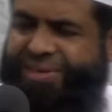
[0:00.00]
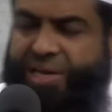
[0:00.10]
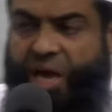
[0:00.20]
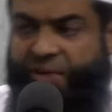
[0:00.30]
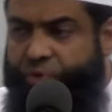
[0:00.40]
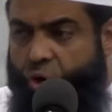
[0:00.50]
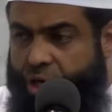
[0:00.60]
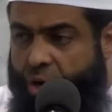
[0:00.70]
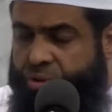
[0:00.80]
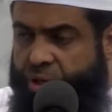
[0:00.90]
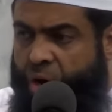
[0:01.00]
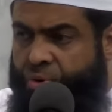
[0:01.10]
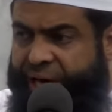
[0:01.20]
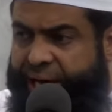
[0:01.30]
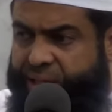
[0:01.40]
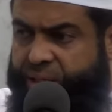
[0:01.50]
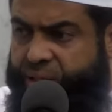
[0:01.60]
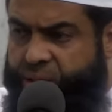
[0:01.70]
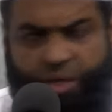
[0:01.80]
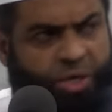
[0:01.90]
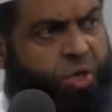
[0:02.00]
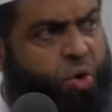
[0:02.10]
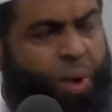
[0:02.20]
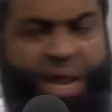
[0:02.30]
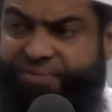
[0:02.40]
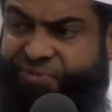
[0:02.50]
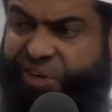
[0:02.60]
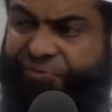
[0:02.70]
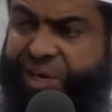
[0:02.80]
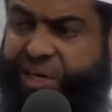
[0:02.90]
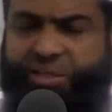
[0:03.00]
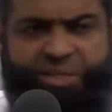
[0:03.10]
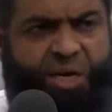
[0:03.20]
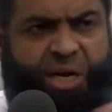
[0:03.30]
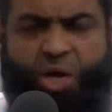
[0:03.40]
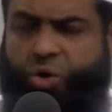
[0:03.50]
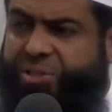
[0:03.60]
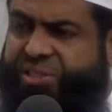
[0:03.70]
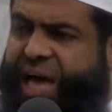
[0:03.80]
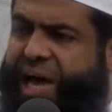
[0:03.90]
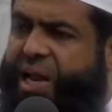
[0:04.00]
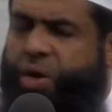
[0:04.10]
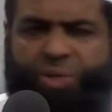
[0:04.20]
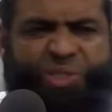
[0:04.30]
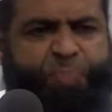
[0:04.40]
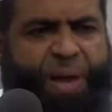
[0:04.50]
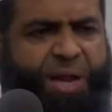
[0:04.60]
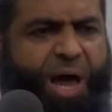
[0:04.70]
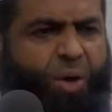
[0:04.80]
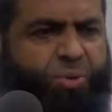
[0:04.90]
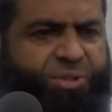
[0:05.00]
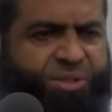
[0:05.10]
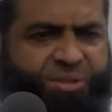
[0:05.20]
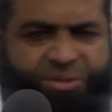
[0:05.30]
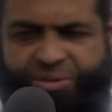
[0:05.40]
Now, if you don't know that, you will have difficulty reconciling what's playing out.